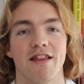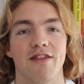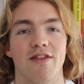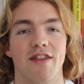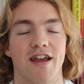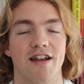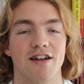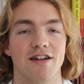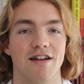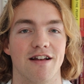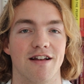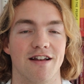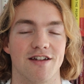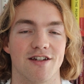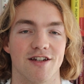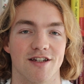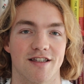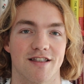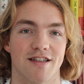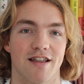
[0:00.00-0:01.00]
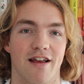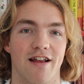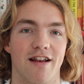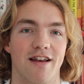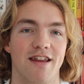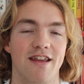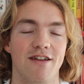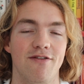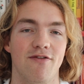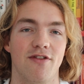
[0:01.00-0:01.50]
They just
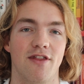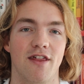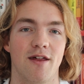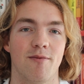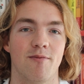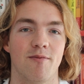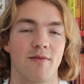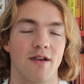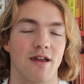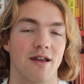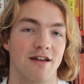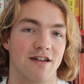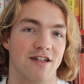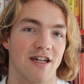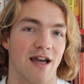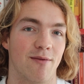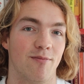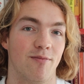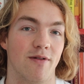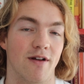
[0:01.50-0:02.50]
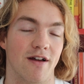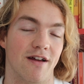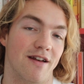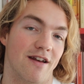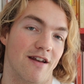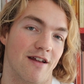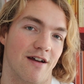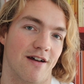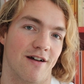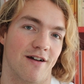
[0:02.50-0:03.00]
leave them in
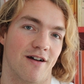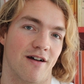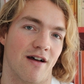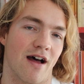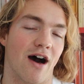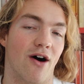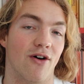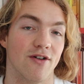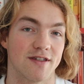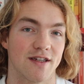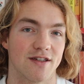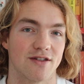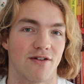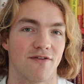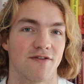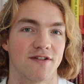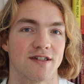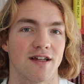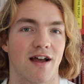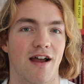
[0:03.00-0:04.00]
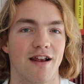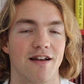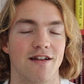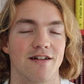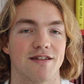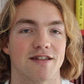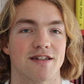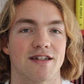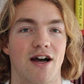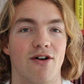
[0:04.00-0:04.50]
houses of
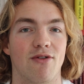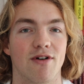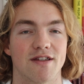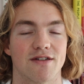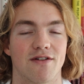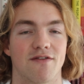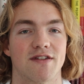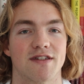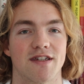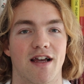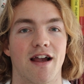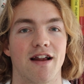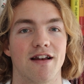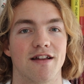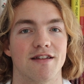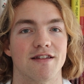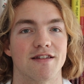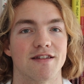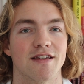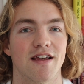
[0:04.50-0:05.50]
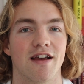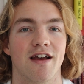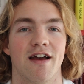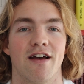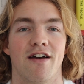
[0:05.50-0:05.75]
silence, towers of silence,